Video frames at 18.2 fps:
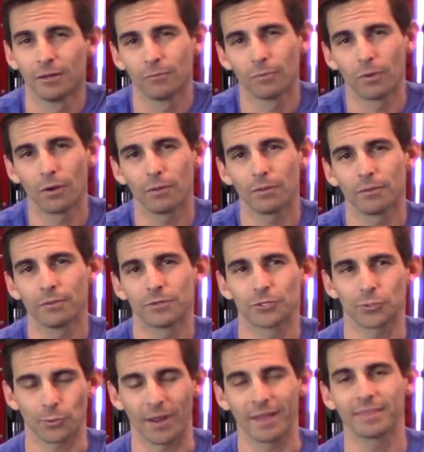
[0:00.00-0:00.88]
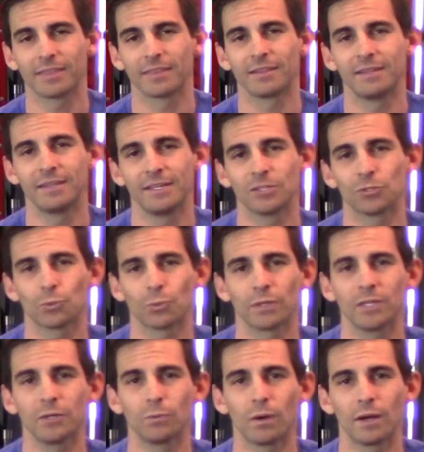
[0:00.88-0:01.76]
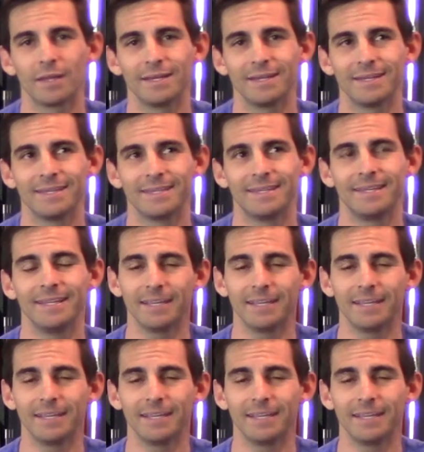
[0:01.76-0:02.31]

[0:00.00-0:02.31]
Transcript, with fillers: Well, strength of the knee is really what